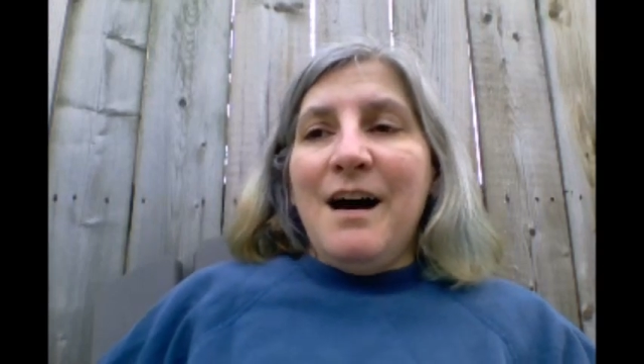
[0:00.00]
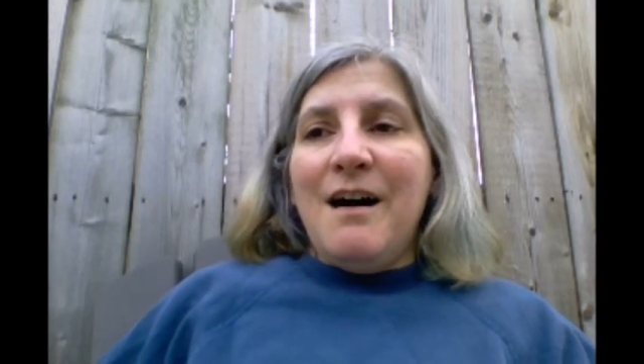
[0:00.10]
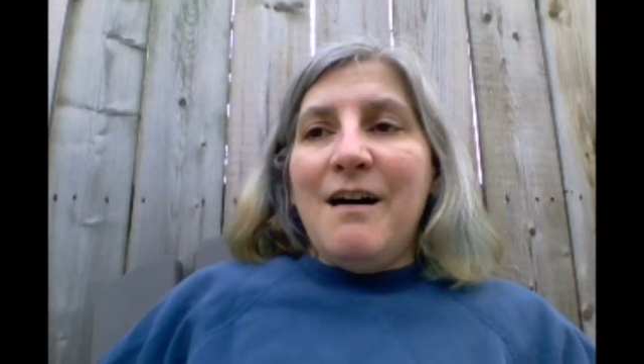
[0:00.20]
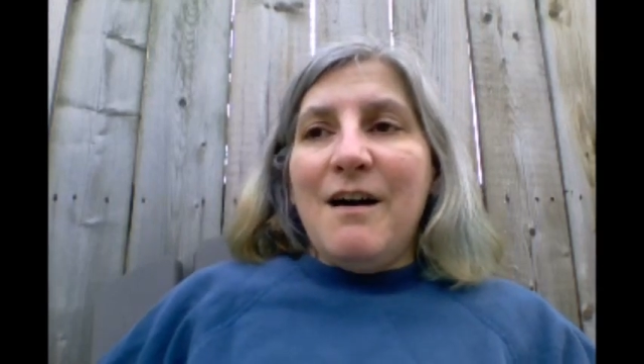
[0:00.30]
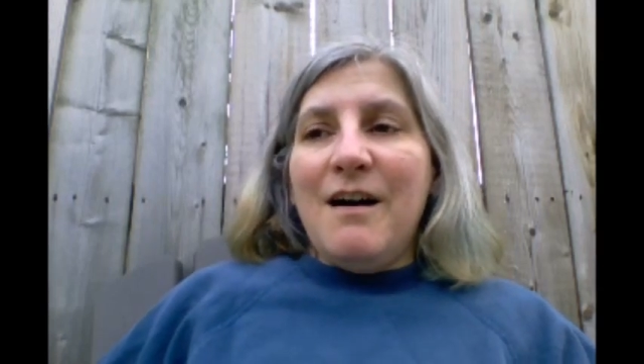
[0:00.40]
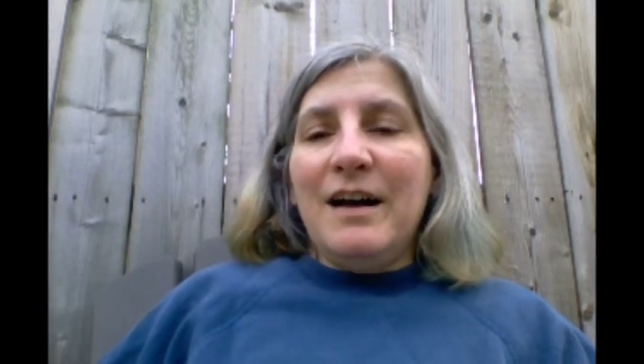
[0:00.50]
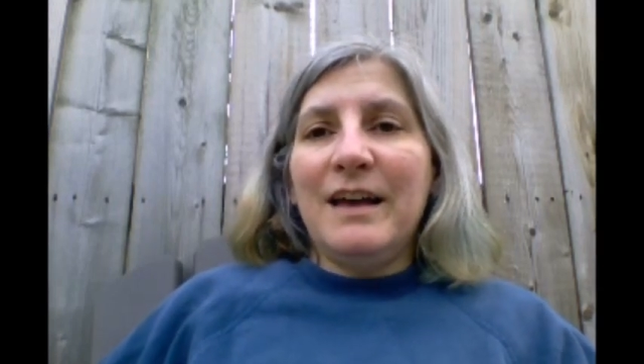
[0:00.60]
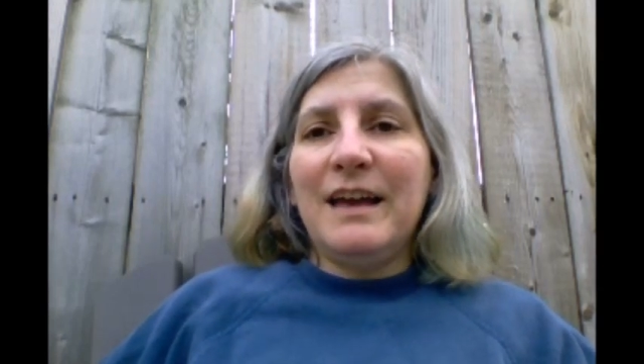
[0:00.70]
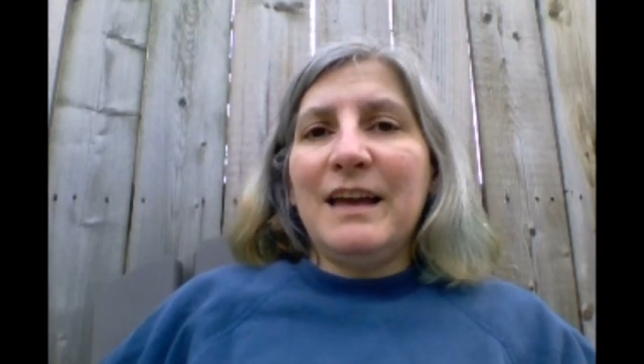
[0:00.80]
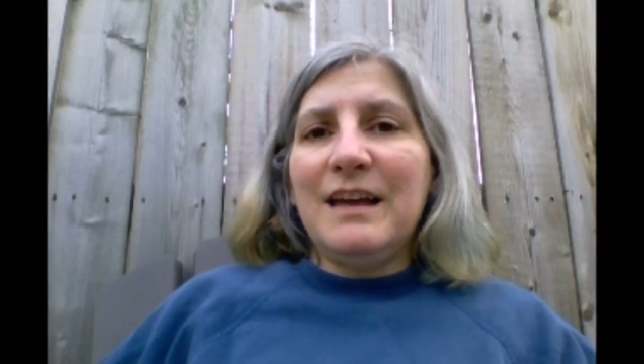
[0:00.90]

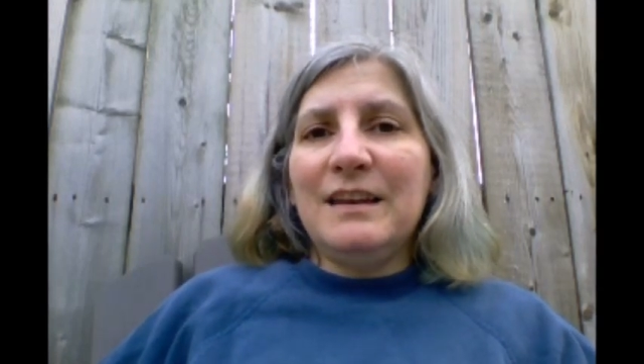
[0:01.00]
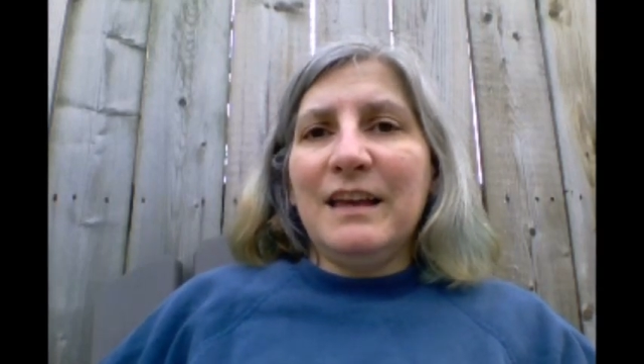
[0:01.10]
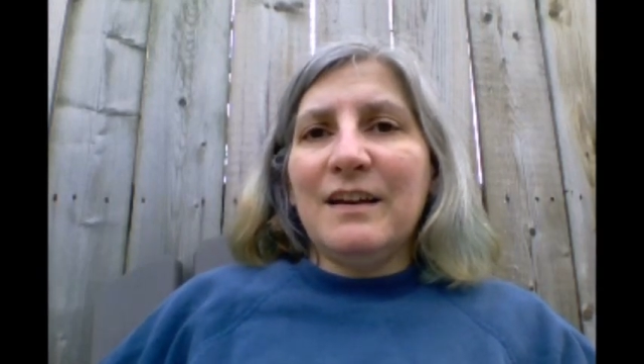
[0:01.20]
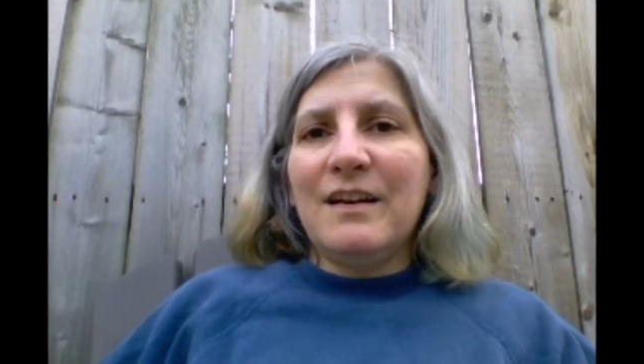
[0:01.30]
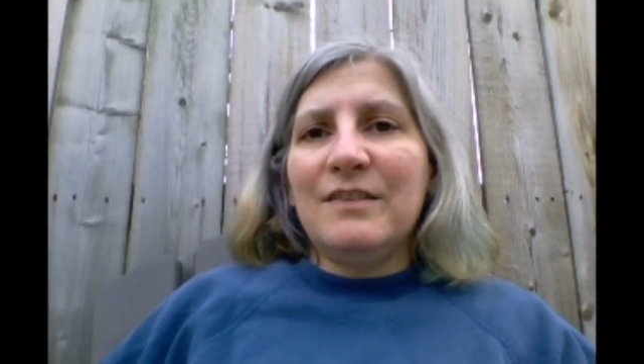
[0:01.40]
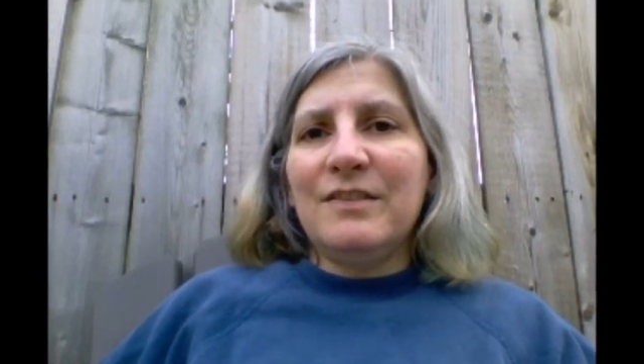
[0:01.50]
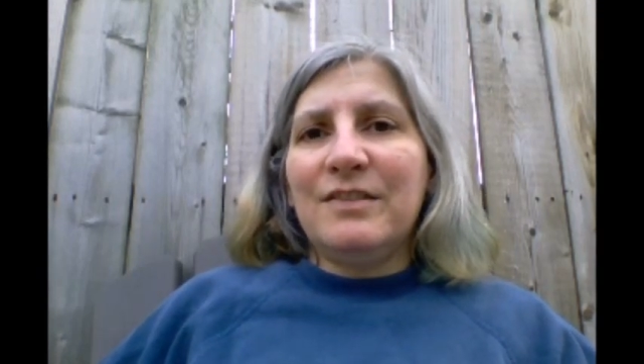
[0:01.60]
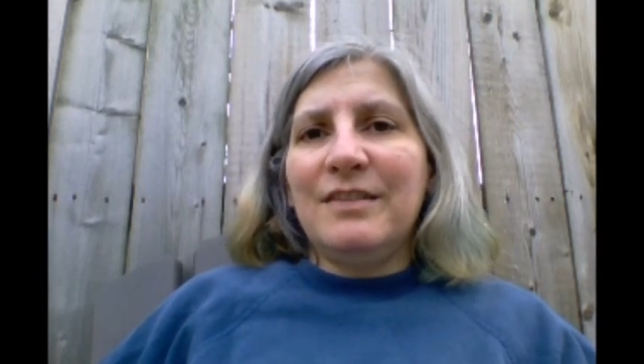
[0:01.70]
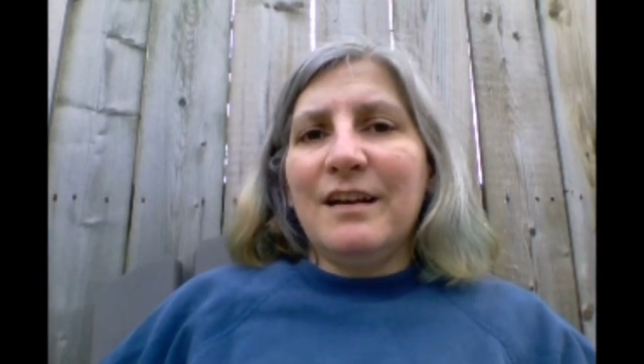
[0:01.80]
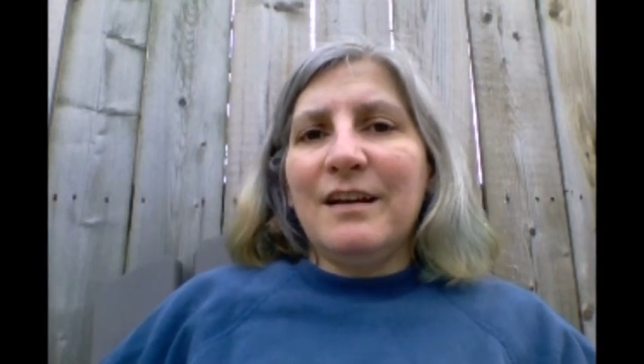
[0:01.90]
And again,
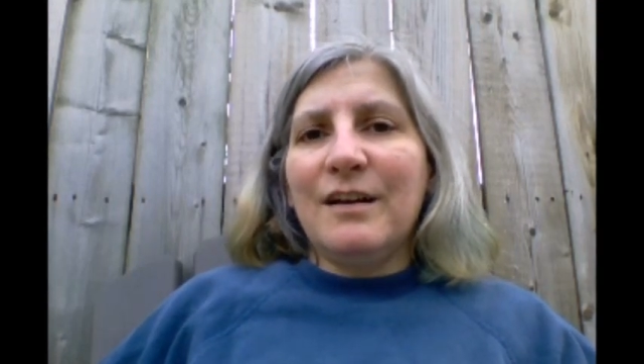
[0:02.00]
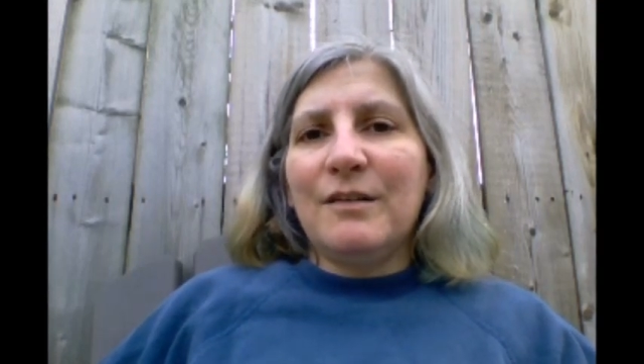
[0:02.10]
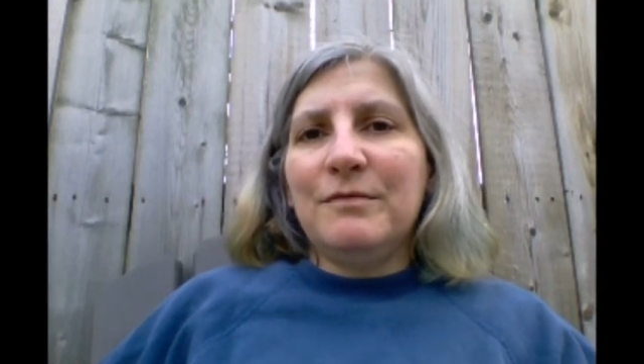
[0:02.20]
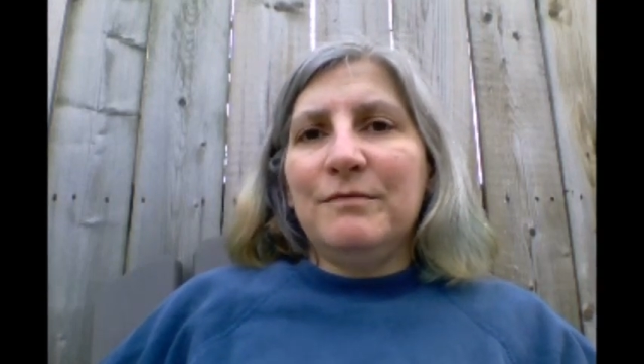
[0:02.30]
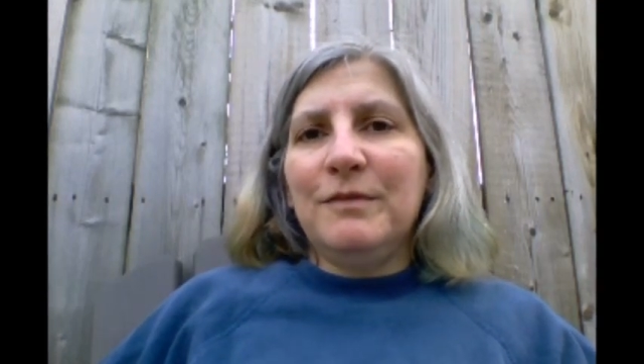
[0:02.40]
if